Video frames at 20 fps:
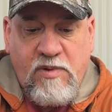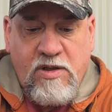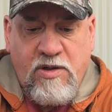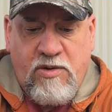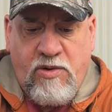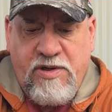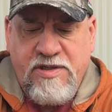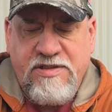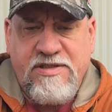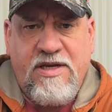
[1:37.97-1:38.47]

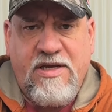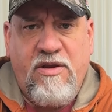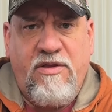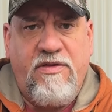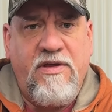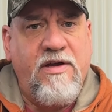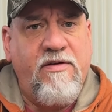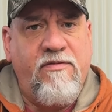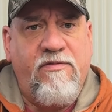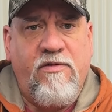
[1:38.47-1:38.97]
Always had a
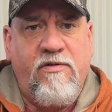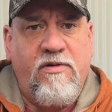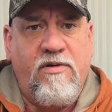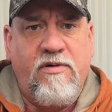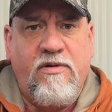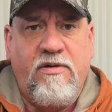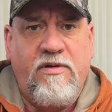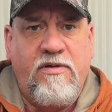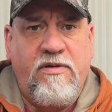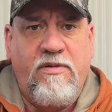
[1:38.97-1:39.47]
thing for
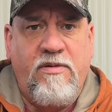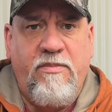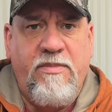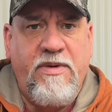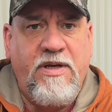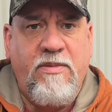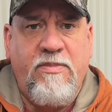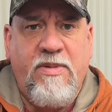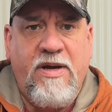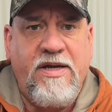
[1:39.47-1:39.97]

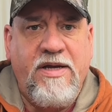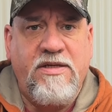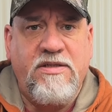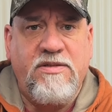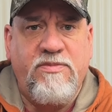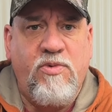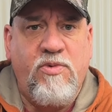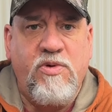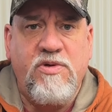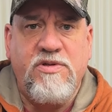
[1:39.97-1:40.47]
mini
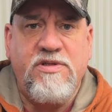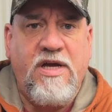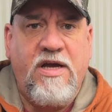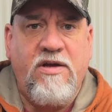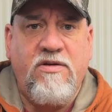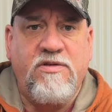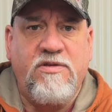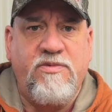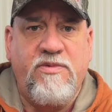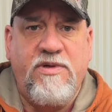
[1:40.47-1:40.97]
bikes,
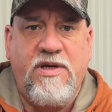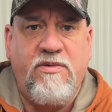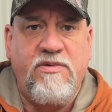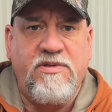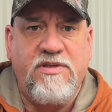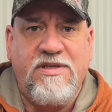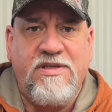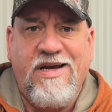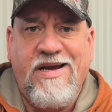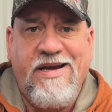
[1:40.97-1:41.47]
motorcycles when I was
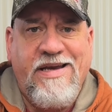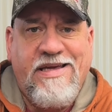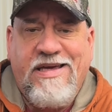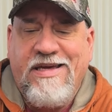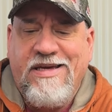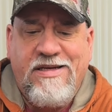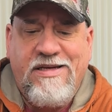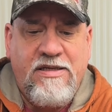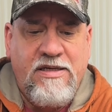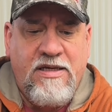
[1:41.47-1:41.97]
a tiny
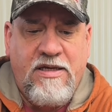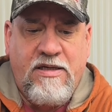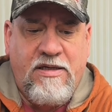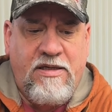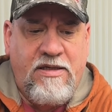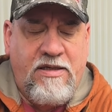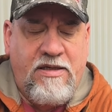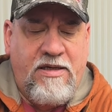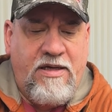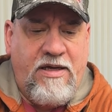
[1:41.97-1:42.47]
kid,
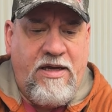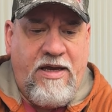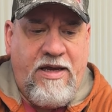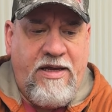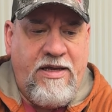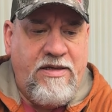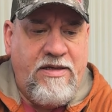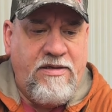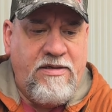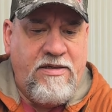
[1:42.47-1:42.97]

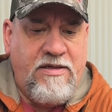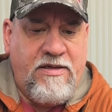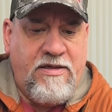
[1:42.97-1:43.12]
and